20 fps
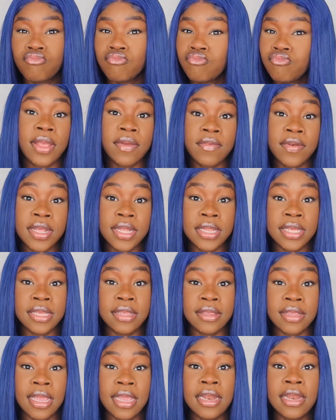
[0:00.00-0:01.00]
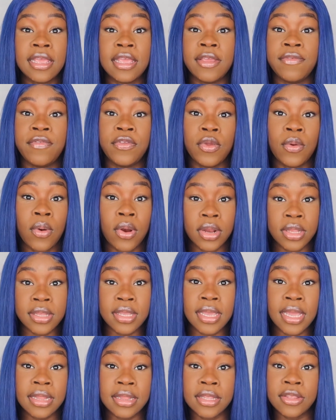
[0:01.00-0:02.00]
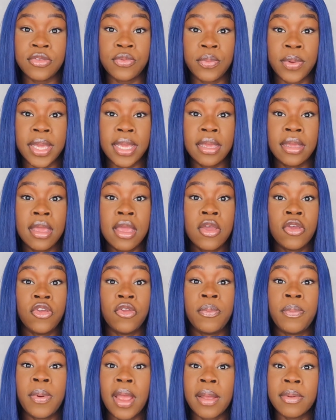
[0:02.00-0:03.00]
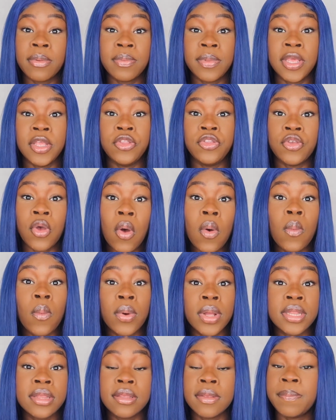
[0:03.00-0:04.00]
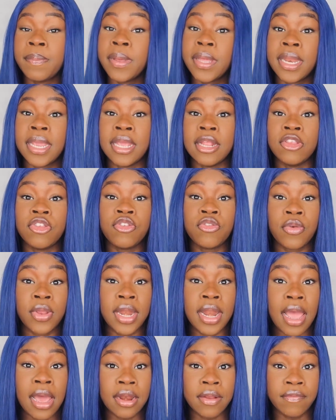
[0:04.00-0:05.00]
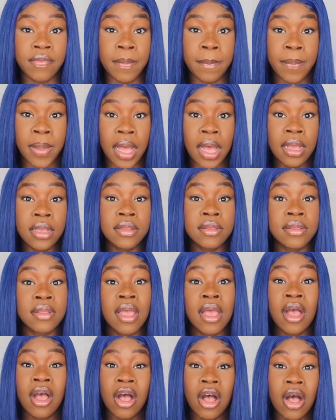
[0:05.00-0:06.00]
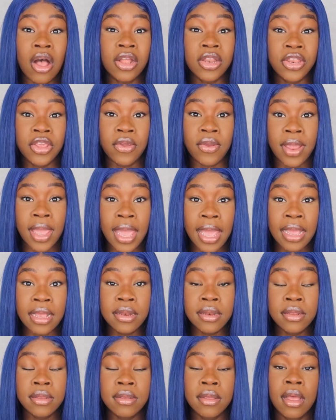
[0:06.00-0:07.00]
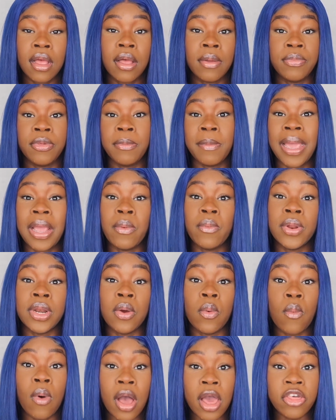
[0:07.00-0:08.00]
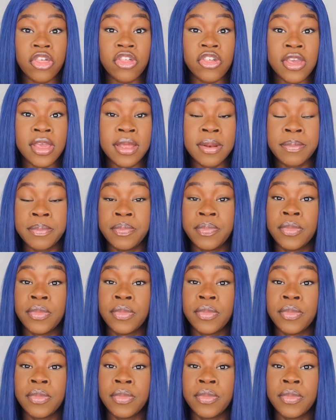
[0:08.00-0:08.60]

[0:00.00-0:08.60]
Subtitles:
definitely say that if you are to get this wig, you probably don't want to put it straight out of the box on your head. You might want to wash it